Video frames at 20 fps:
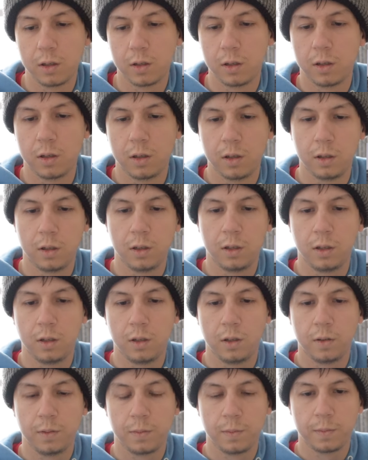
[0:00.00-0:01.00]

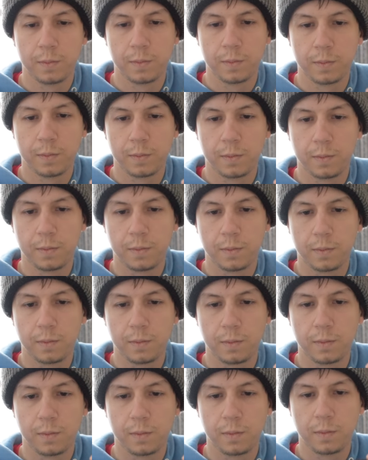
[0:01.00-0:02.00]

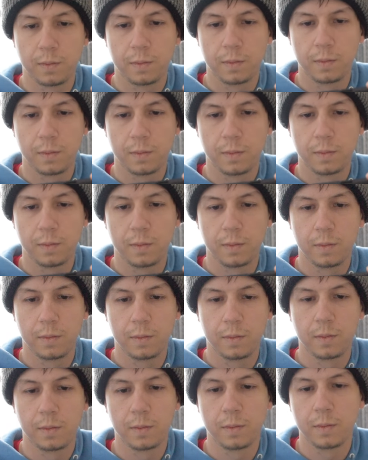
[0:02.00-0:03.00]

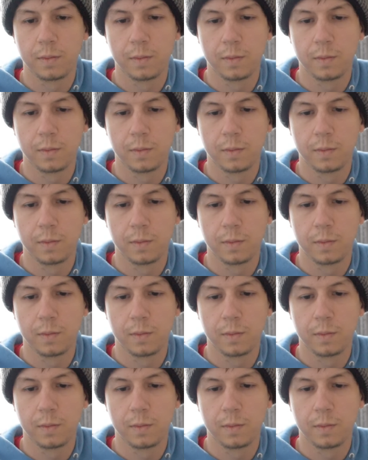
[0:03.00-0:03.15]
(silence)